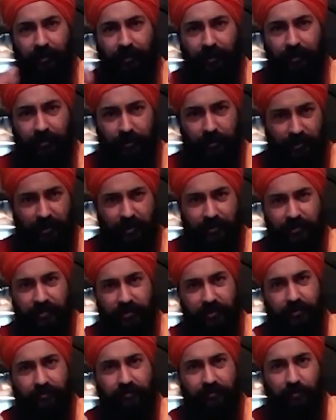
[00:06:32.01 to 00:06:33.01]
And the
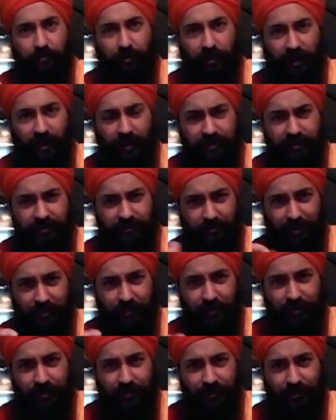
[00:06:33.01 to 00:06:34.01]
sages of the past
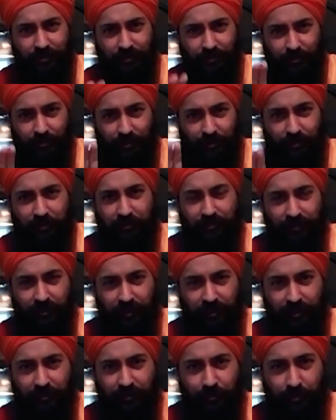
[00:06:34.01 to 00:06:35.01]
mention
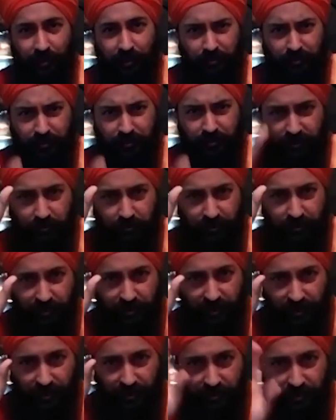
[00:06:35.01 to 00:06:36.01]
beautifully, Prabhuji
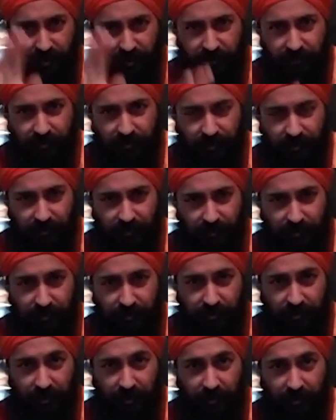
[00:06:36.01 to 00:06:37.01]
Base Sadhaki
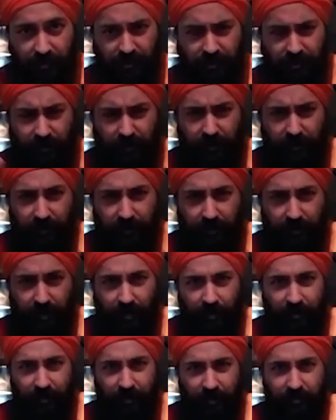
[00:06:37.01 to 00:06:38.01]
Rasna,
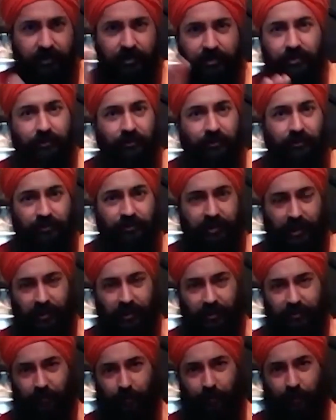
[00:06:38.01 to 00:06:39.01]
God sits on your
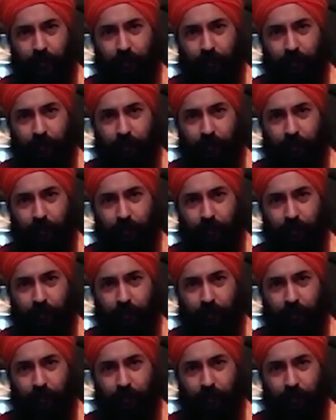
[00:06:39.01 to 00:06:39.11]
tongue.